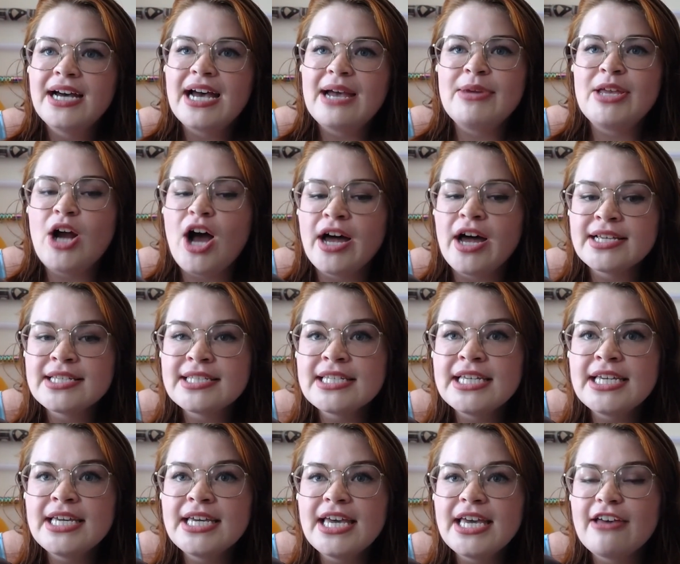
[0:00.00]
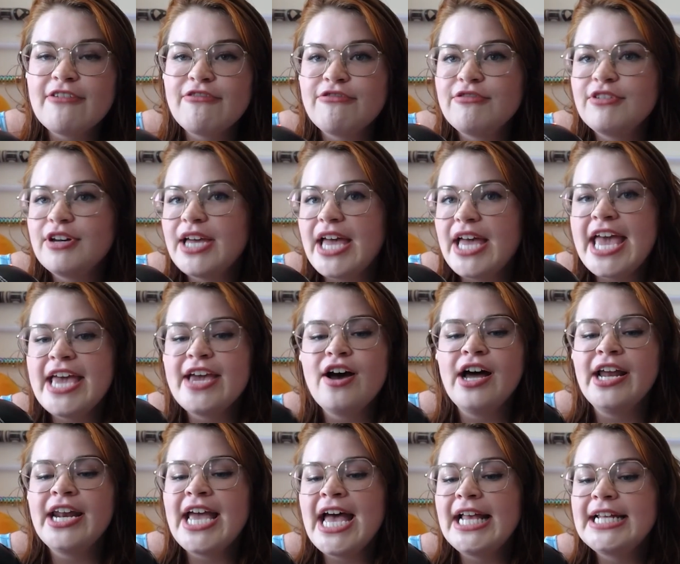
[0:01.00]
I mean, honestly, if
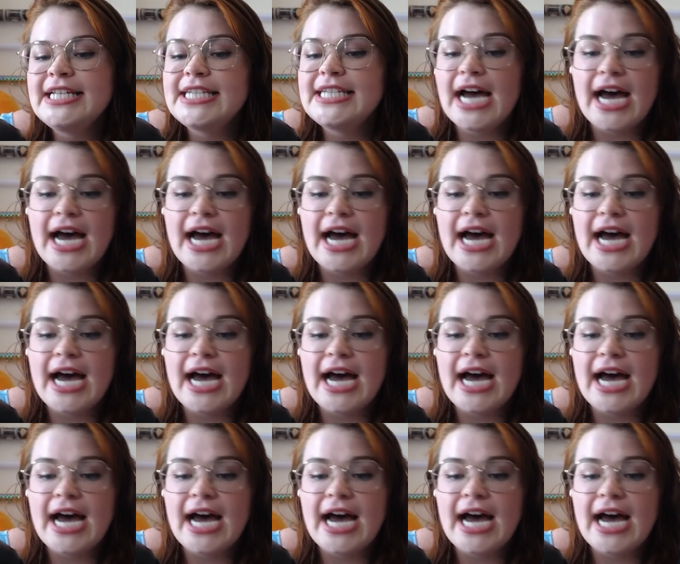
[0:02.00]
Aegon had